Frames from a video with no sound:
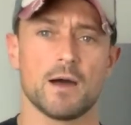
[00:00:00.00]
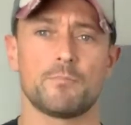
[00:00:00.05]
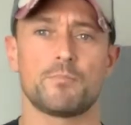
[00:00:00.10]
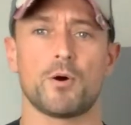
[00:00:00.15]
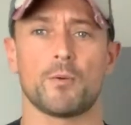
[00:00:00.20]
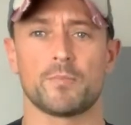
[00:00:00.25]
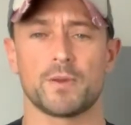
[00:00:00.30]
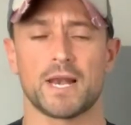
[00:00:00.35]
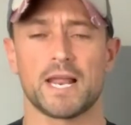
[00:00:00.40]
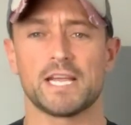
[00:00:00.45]

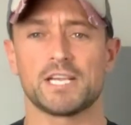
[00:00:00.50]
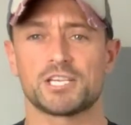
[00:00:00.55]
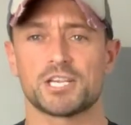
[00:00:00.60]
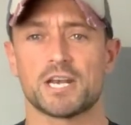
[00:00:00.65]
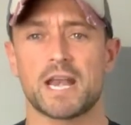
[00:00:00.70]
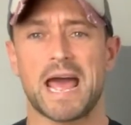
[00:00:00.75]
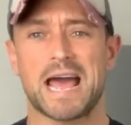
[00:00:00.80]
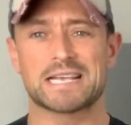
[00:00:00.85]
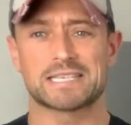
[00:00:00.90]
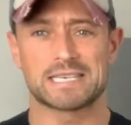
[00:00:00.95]

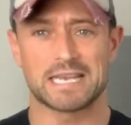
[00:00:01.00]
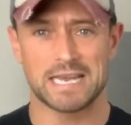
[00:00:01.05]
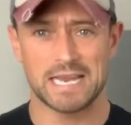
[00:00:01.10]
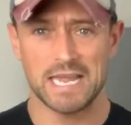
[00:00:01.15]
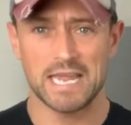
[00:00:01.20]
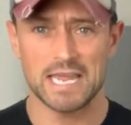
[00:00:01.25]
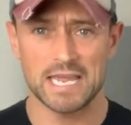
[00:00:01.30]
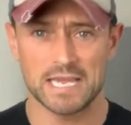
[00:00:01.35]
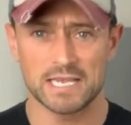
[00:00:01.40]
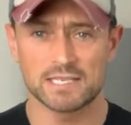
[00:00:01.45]
population as it
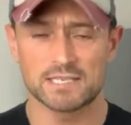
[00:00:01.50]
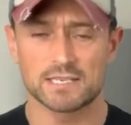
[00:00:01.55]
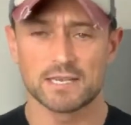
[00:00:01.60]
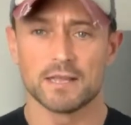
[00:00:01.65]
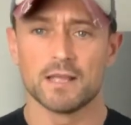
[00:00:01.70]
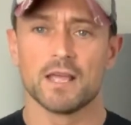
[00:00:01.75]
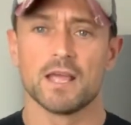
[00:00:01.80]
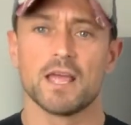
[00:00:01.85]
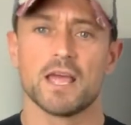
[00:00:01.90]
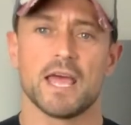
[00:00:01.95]
is
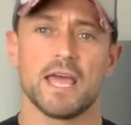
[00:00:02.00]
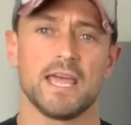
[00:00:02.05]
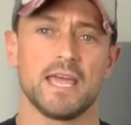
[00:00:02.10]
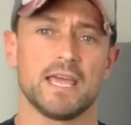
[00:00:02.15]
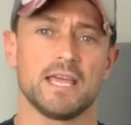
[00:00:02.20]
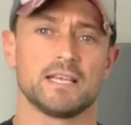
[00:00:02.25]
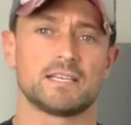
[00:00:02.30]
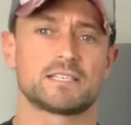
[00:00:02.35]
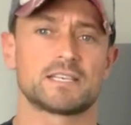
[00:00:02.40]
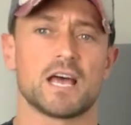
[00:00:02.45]

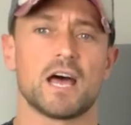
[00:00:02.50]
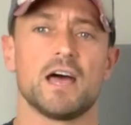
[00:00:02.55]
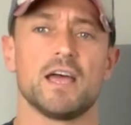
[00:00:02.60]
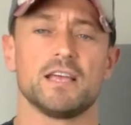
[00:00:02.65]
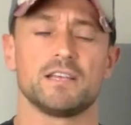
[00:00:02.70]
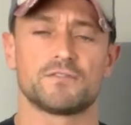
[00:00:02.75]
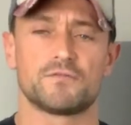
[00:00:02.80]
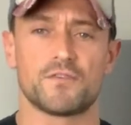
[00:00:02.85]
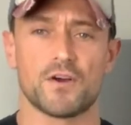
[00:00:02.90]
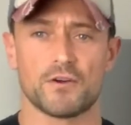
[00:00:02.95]

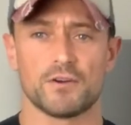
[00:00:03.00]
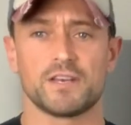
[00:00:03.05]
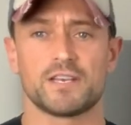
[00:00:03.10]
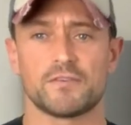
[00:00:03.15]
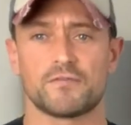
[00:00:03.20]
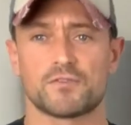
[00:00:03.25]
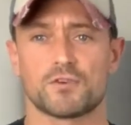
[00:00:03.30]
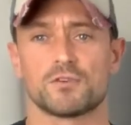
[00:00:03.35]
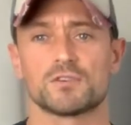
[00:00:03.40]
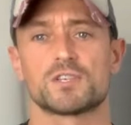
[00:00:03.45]
very
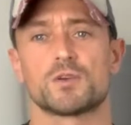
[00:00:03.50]
difficult.